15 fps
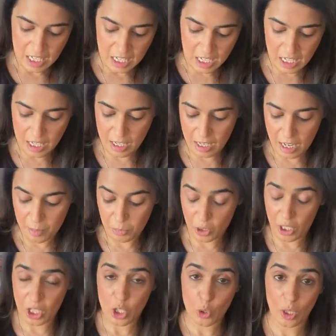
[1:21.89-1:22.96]
I am
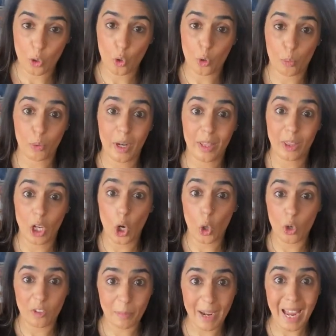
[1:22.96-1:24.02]
going to incorporate the
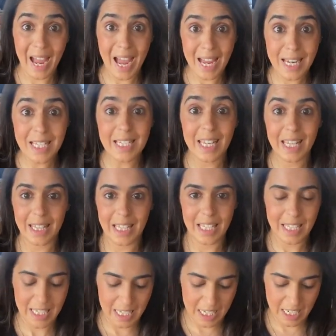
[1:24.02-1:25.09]
whole of my hand in the
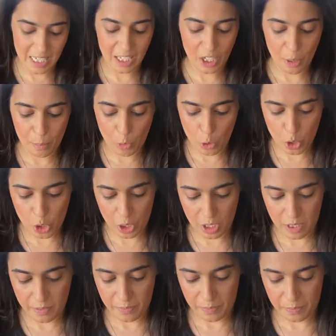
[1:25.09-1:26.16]
kneading motion.
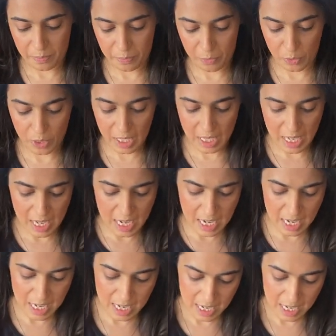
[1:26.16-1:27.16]
Okay,